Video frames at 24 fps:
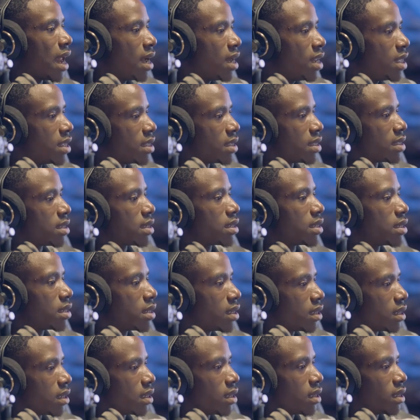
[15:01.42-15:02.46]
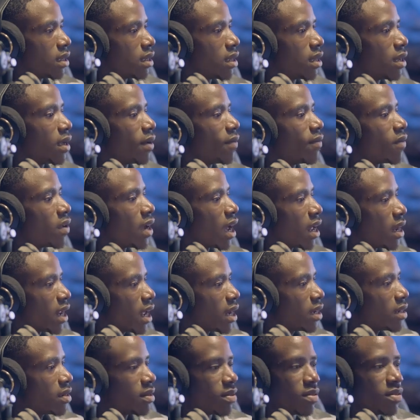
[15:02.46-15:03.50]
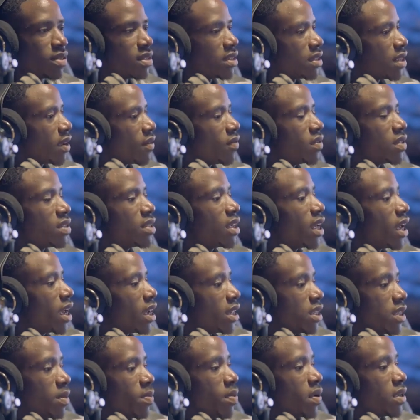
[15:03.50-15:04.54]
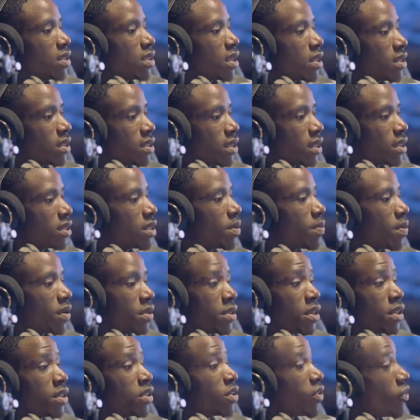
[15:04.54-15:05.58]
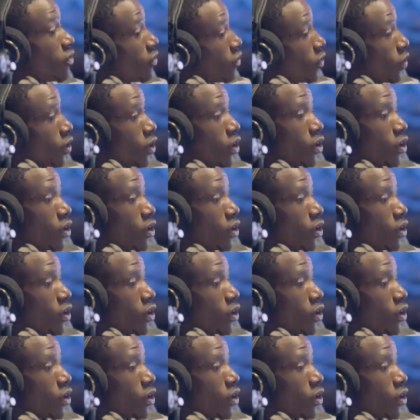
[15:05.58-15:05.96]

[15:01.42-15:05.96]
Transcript: at least gathered 70, 80%, 60% for